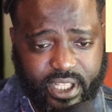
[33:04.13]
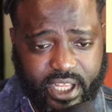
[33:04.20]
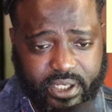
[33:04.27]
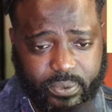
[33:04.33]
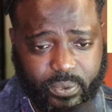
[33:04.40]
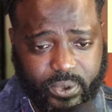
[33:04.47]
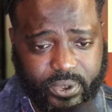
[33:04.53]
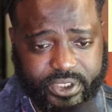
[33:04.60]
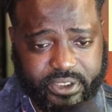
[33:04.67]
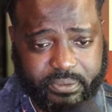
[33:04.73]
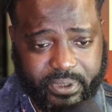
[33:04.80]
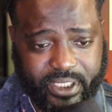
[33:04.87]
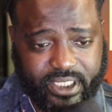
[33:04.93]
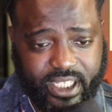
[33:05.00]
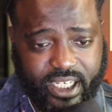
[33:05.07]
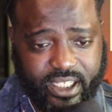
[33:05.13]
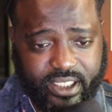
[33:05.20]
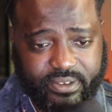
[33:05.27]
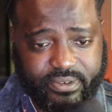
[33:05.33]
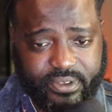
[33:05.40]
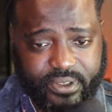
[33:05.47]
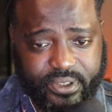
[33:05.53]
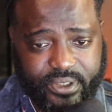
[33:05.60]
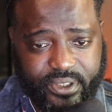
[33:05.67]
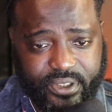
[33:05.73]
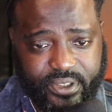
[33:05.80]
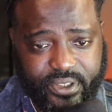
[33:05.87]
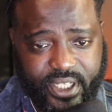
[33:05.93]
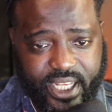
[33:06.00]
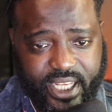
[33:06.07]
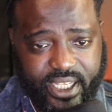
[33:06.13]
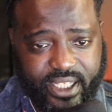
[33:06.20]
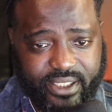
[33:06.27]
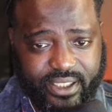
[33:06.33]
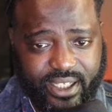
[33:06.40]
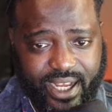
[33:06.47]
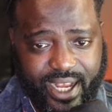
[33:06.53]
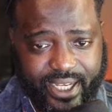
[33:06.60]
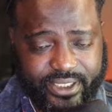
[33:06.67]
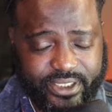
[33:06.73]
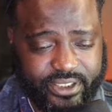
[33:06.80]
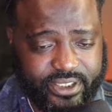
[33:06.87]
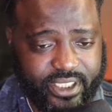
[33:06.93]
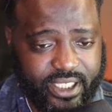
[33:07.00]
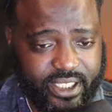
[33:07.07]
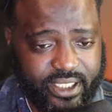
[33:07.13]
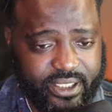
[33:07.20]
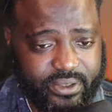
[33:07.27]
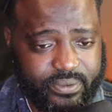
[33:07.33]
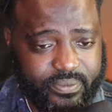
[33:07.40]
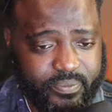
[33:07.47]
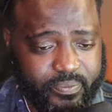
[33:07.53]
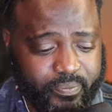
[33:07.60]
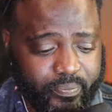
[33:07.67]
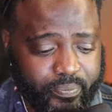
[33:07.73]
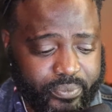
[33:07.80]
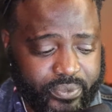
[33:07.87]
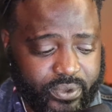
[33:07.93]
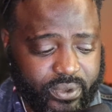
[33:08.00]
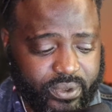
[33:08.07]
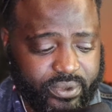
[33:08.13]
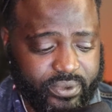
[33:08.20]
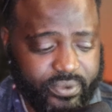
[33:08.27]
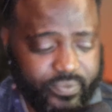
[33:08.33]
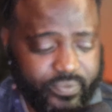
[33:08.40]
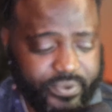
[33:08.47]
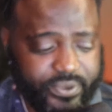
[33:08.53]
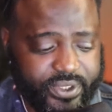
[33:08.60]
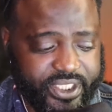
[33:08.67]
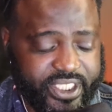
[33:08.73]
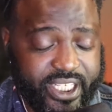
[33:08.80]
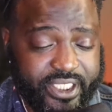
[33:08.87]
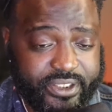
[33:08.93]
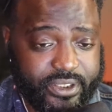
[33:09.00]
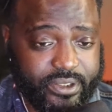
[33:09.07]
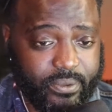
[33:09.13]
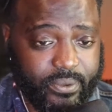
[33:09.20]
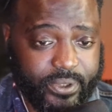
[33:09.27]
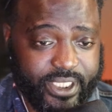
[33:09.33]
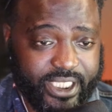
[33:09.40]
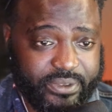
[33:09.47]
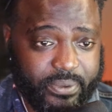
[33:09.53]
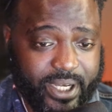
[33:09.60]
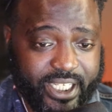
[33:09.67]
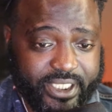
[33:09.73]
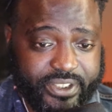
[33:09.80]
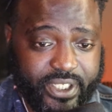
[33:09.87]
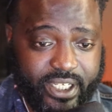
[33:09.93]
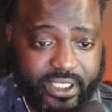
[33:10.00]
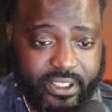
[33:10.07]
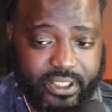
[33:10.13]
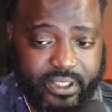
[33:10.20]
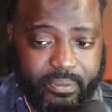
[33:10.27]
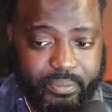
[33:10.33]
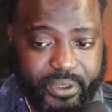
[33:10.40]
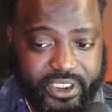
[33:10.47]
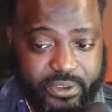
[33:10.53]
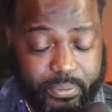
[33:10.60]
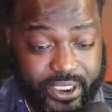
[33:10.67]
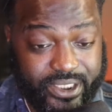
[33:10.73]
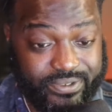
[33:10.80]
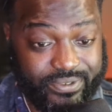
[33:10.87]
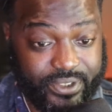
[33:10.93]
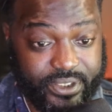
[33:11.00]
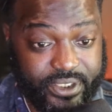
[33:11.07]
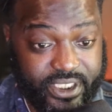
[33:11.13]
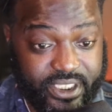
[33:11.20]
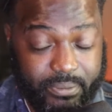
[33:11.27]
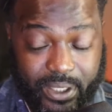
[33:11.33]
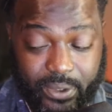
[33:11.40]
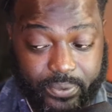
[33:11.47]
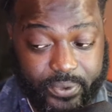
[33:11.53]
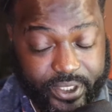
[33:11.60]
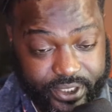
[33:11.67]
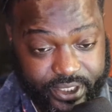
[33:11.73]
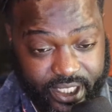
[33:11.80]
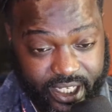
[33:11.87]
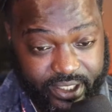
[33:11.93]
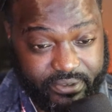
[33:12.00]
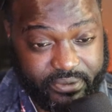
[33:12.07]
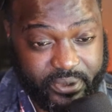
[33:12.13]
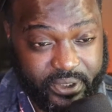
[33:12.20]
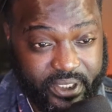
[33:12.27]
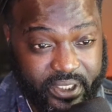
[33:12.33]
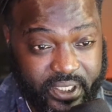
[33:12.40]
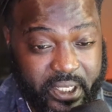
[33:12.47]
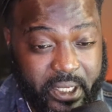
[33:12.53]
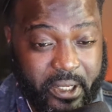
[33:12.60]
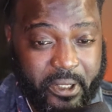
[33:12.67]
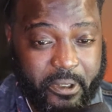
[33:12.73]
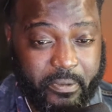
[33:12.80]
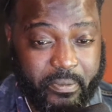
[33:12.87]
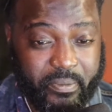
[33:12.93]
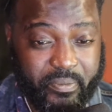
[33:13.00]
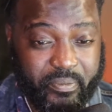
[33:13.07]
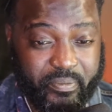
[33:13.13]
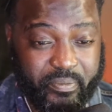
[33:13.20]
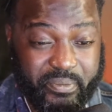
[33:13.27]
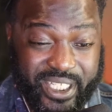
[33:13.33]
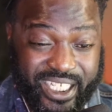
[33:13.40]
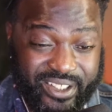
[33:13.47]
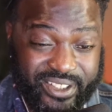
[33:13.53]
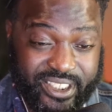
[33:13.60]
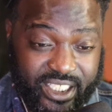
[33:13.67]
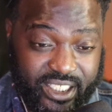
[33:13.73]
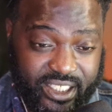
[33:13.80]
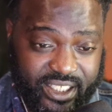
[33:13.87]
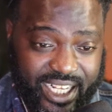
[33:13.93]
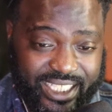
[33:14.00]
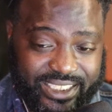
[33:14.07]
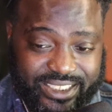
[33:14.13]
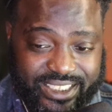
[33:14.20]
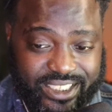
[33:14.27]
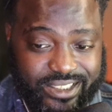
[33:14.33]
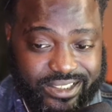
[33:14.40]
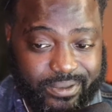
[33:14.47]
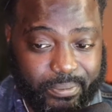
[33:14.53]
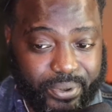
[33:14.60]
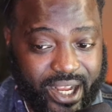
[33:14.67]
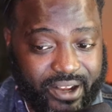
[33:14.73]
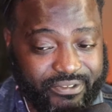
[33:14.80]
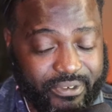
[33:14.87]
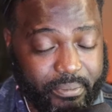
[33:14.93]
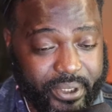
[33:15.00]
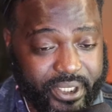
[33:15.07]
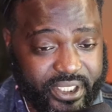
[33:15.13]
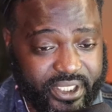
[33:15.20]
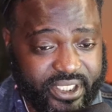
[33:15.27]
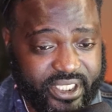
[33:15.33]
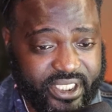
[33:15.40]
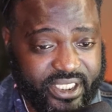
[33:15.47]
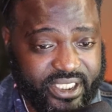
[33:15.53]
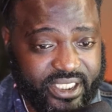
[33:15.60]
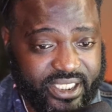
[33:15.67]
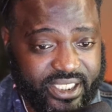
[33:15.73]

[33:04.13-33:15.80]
of wars in my life, and I understand the natures of war. That's why I try to be as peaceful in my real life. But on here, I see the profitability